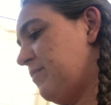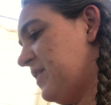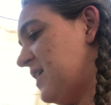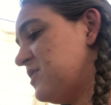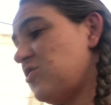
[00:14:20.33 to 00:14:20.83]

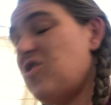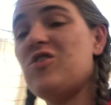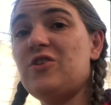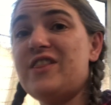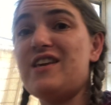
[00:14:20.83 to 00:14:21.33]
That's
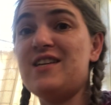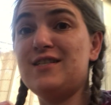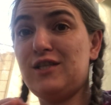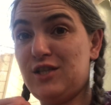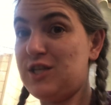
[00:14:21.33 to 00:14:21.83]
all the
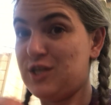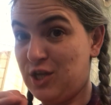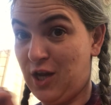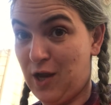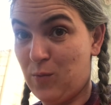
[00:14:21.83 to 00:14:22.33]

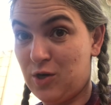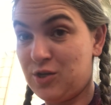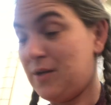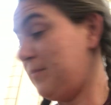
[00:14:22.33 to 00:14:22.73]
stitching I worked